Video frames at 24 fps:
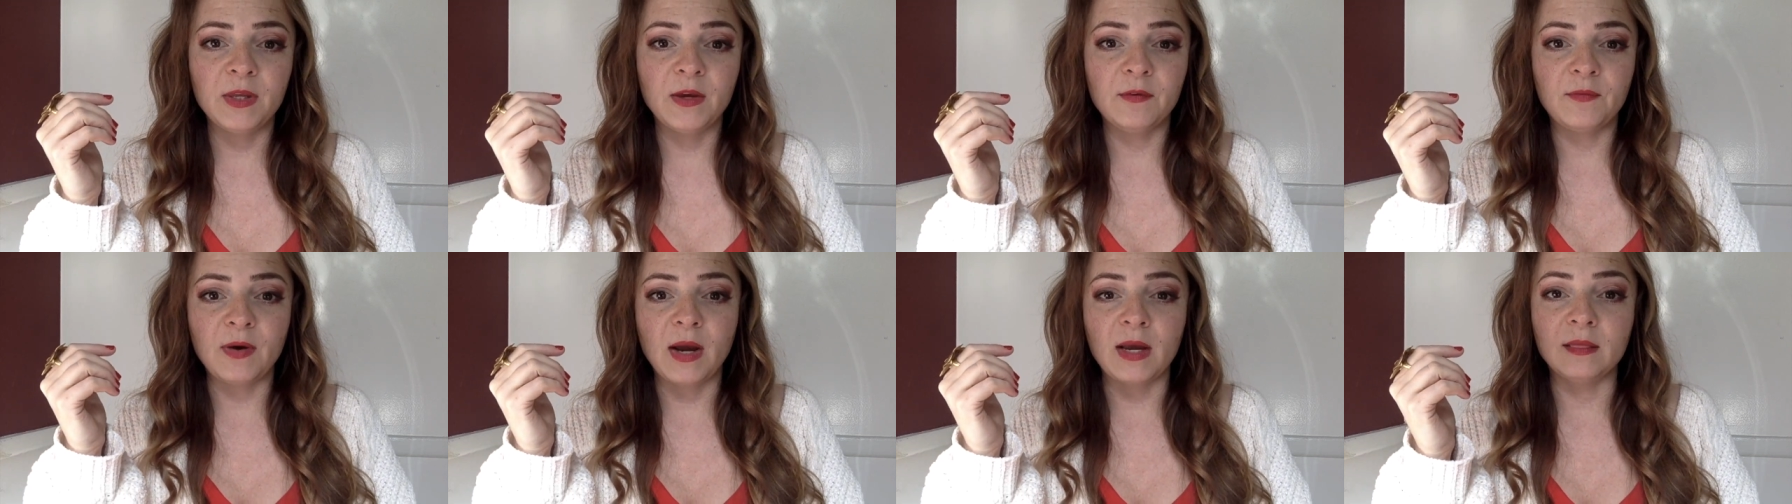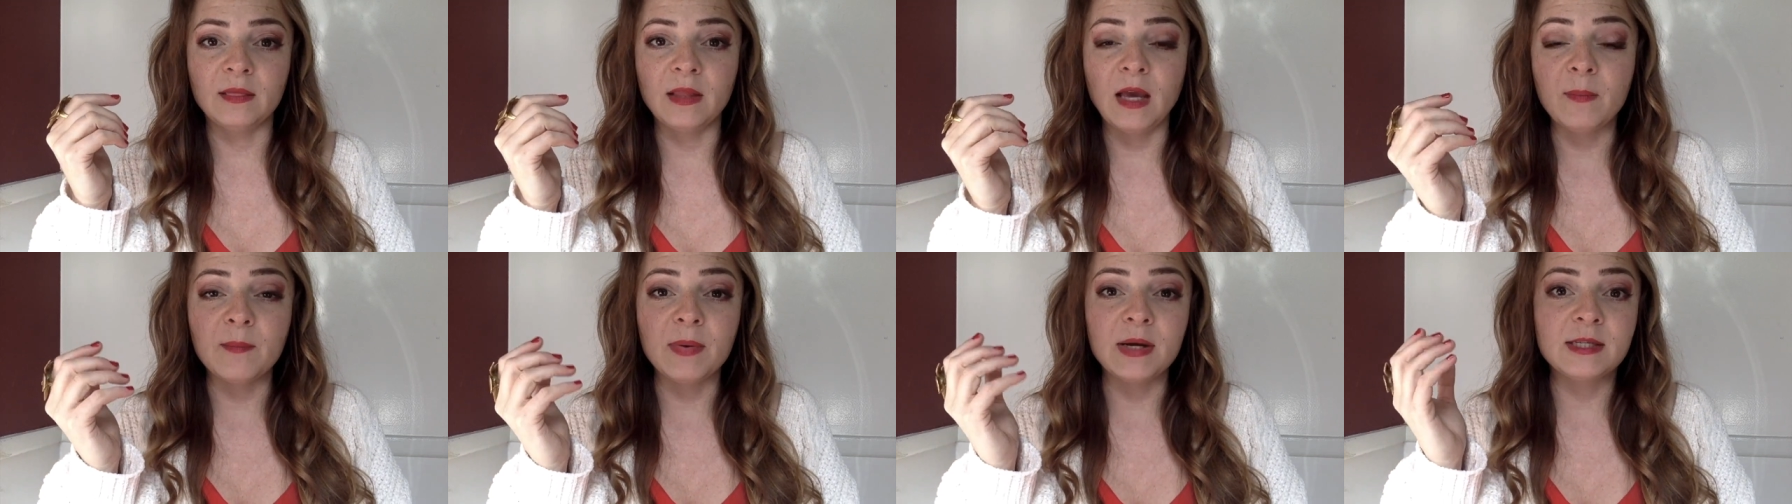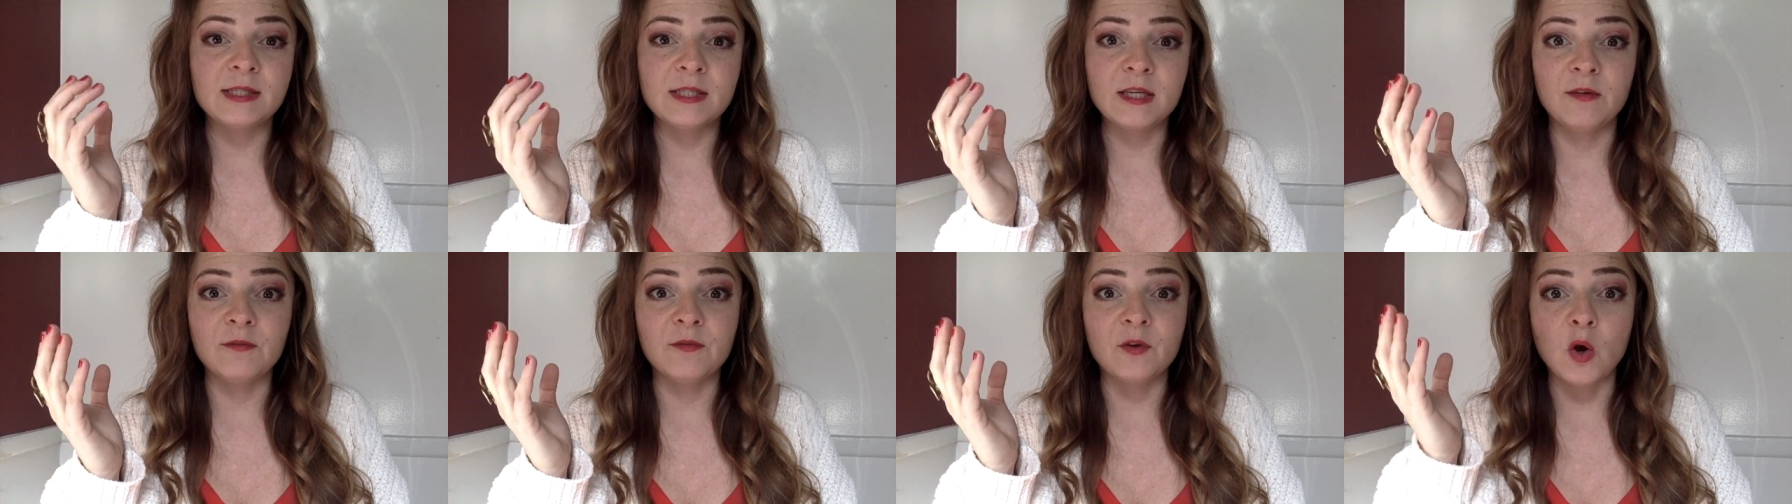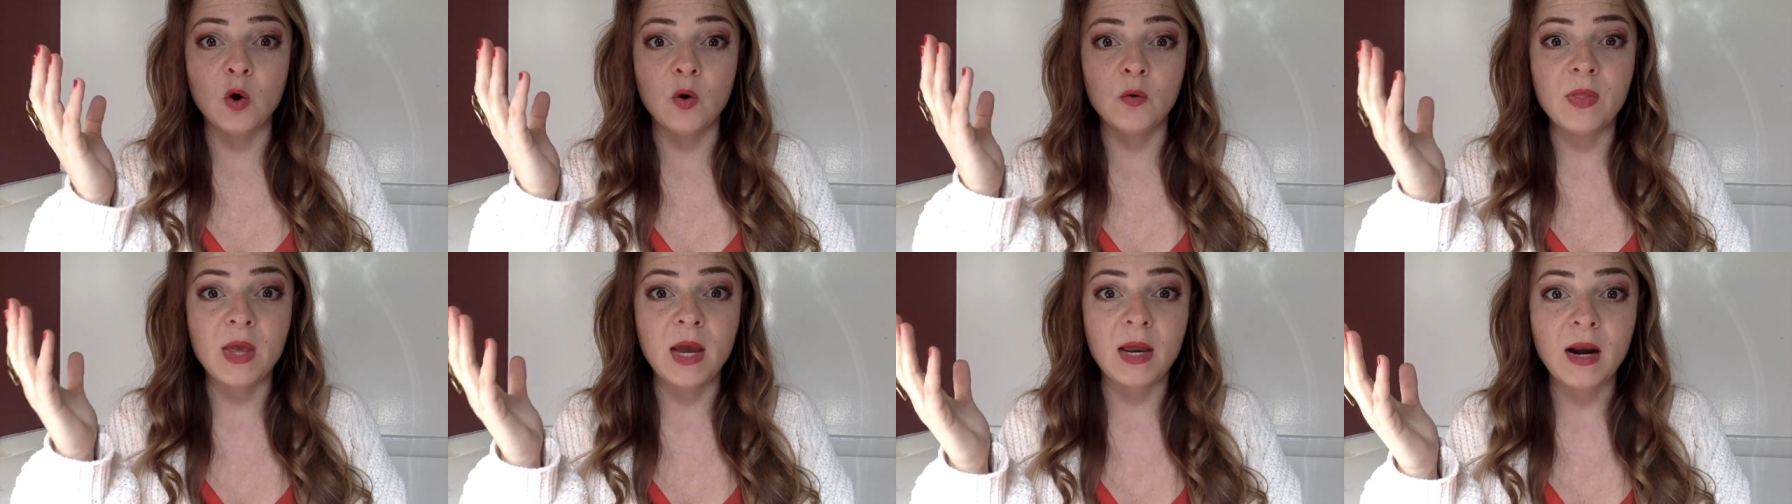if i let myself
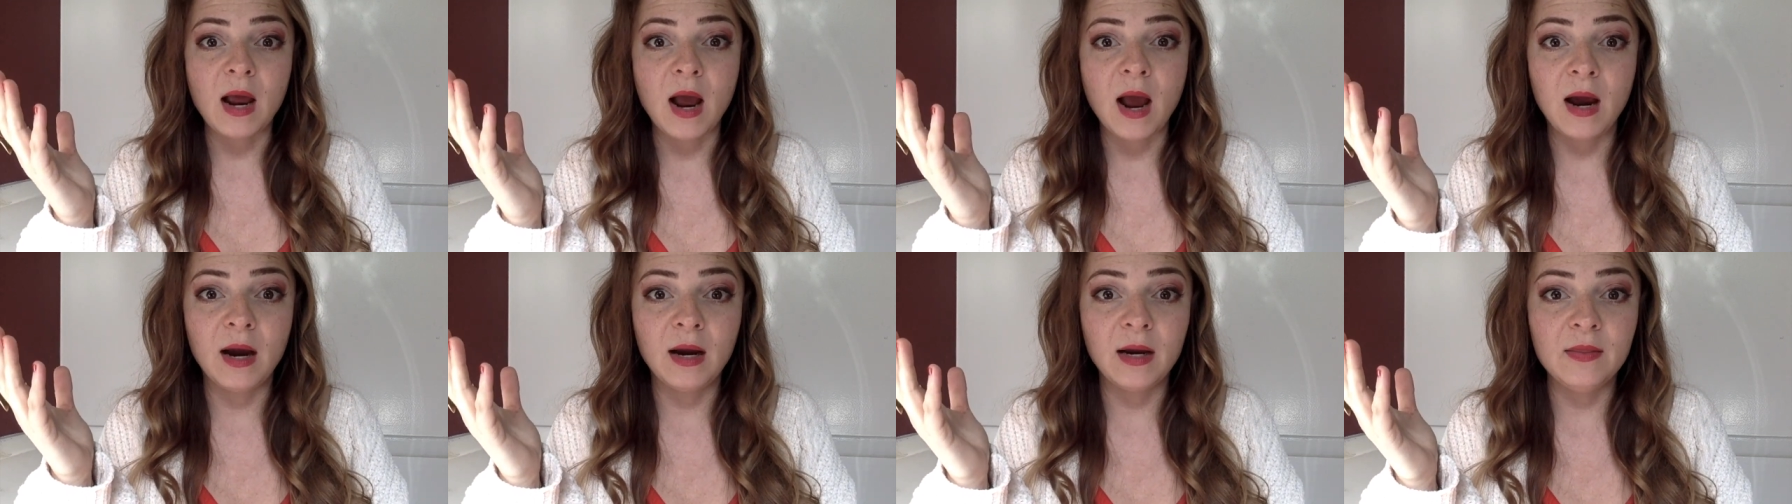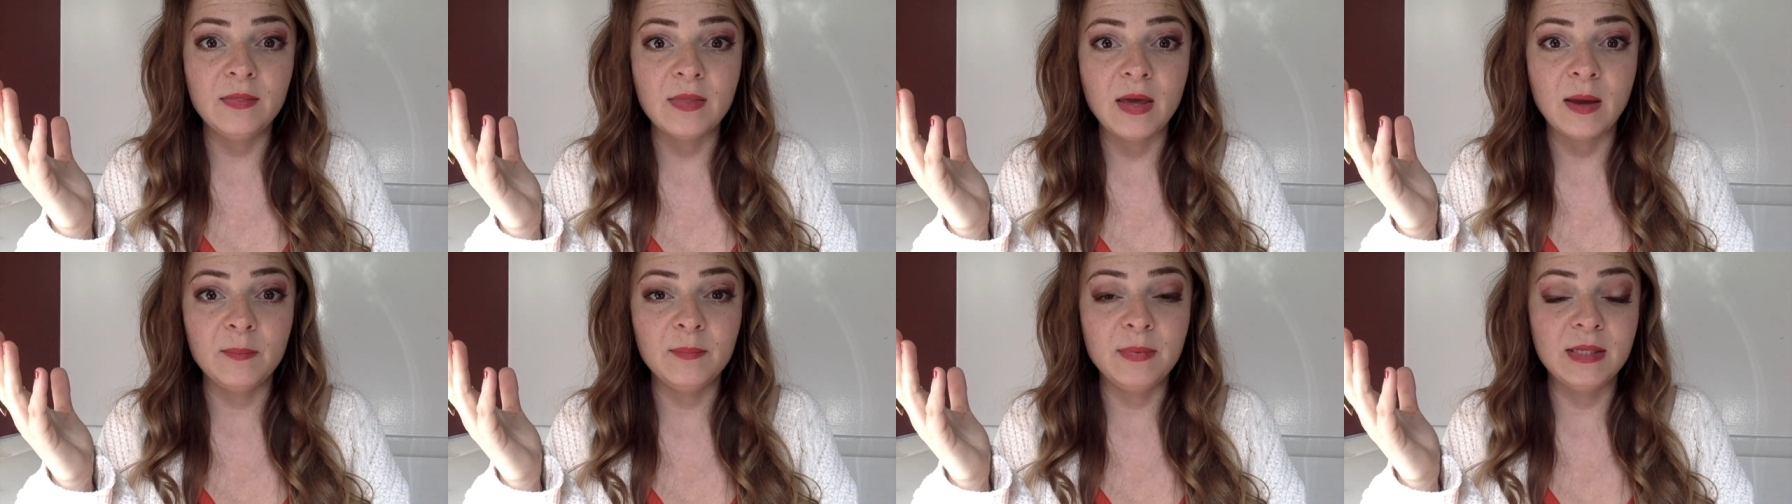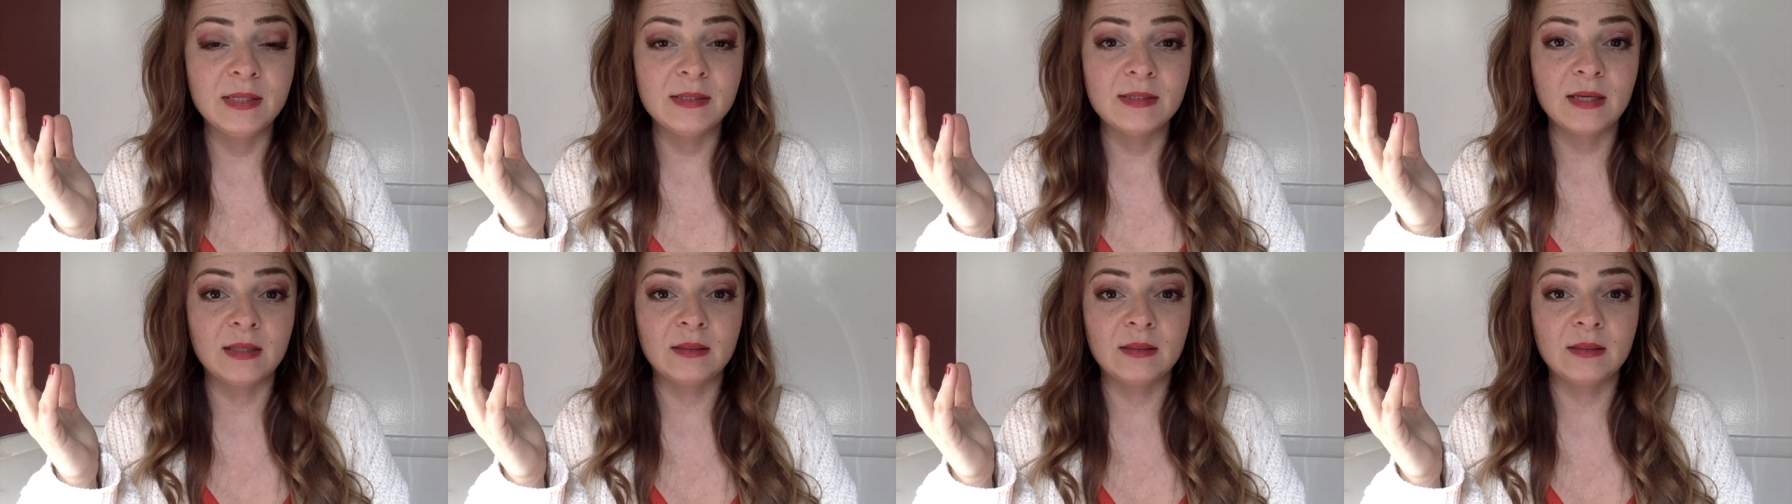go that high that means